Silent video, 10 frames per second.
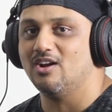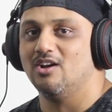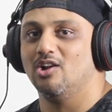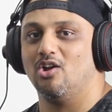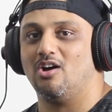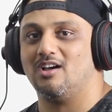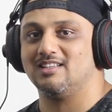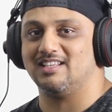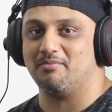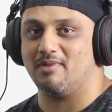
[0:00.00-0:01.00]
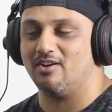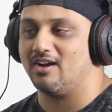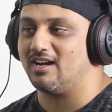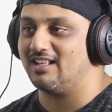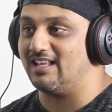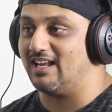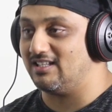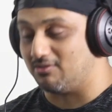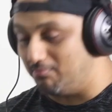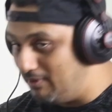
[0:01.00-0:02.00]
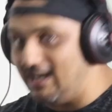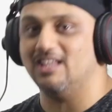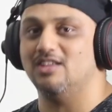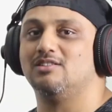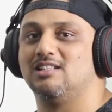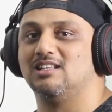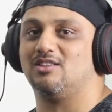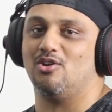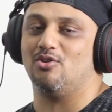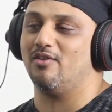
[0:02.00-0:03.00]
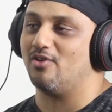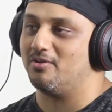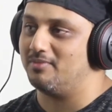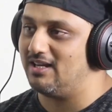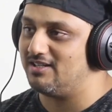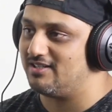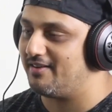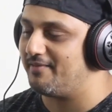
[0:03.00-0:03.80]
laws in America that is completely useless to you if you're a Malaysian.